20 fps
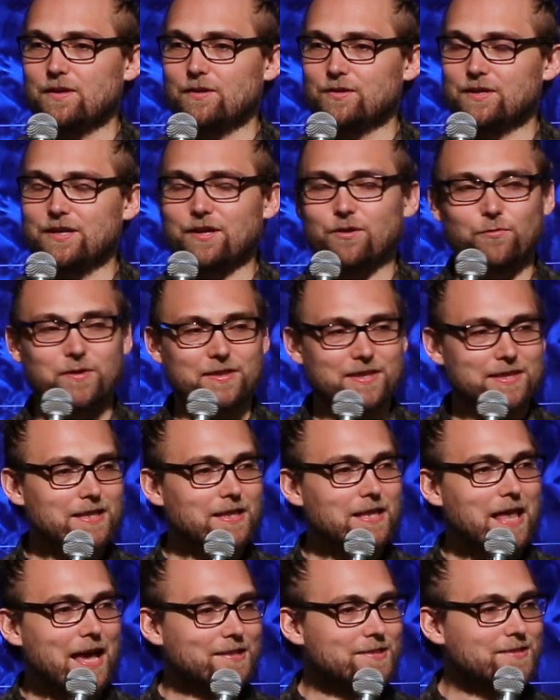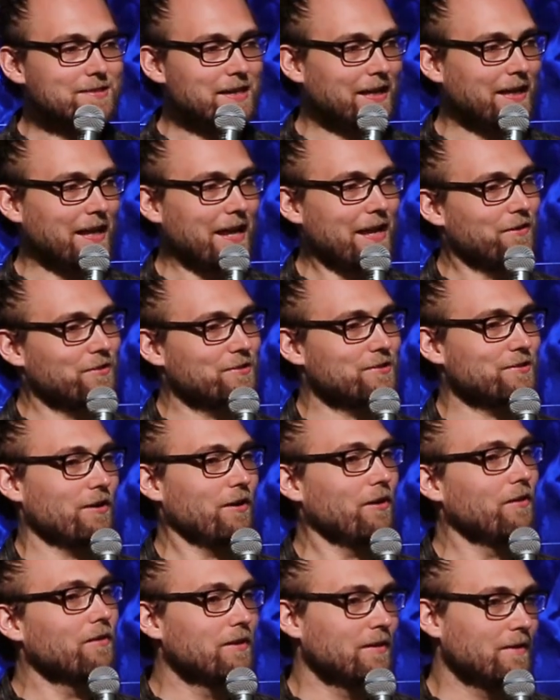within the last decade or
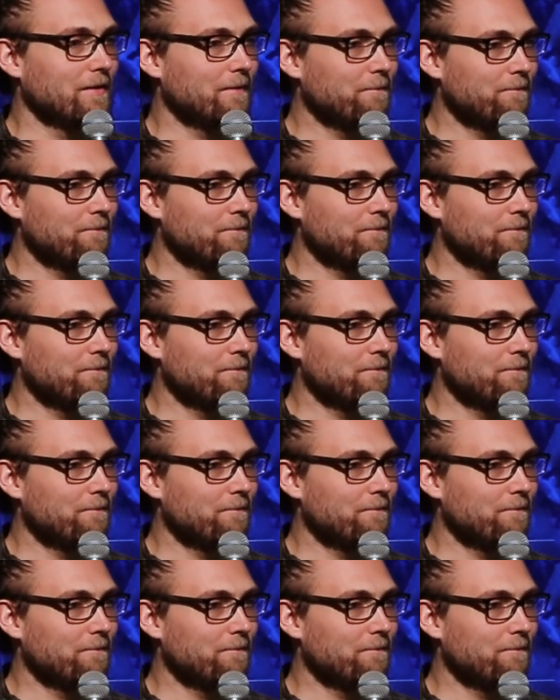so,